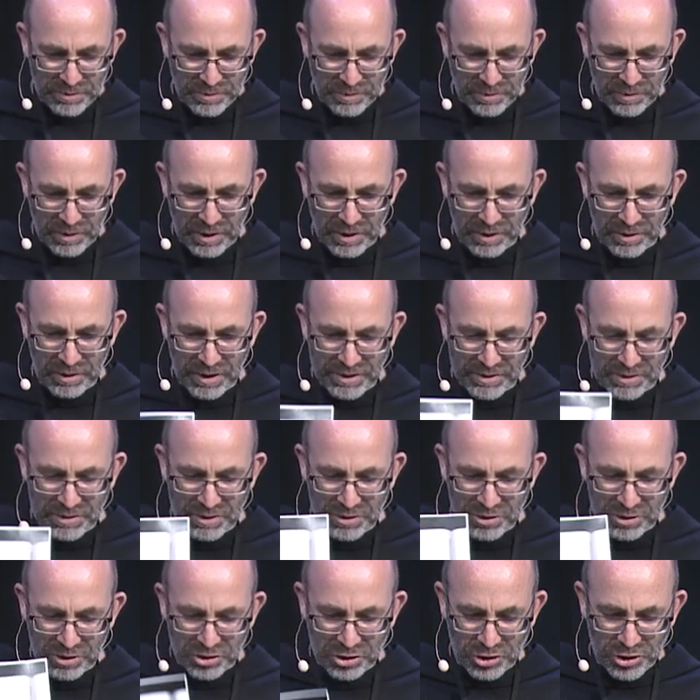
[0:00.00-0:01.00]
and I'd like to
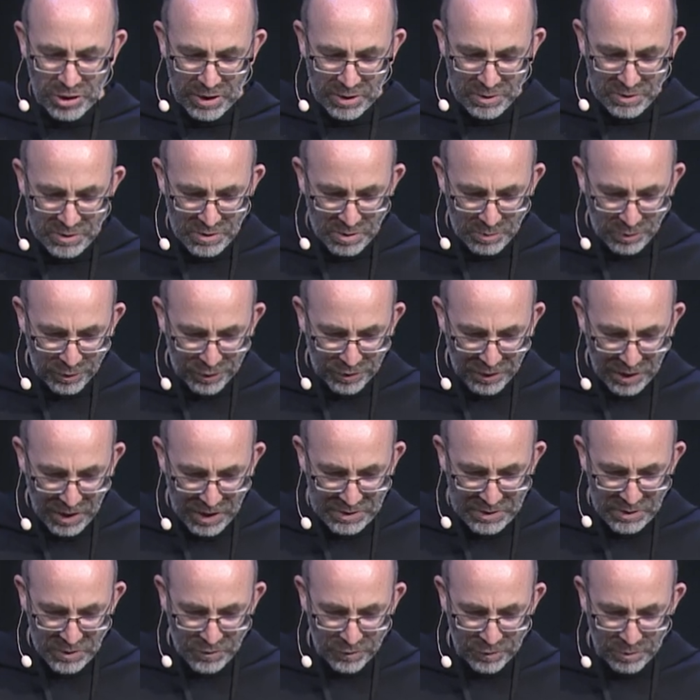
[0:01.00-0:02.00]
just share some
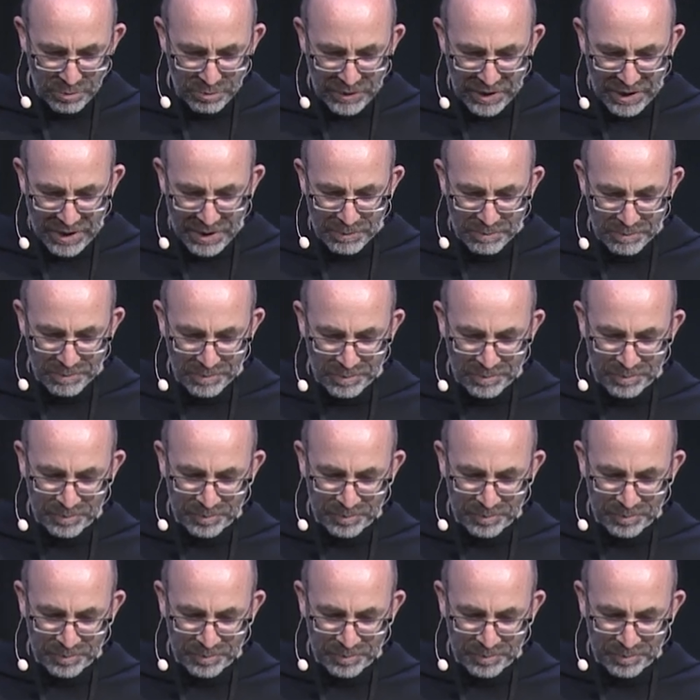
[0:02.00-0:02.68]
thoughts from them.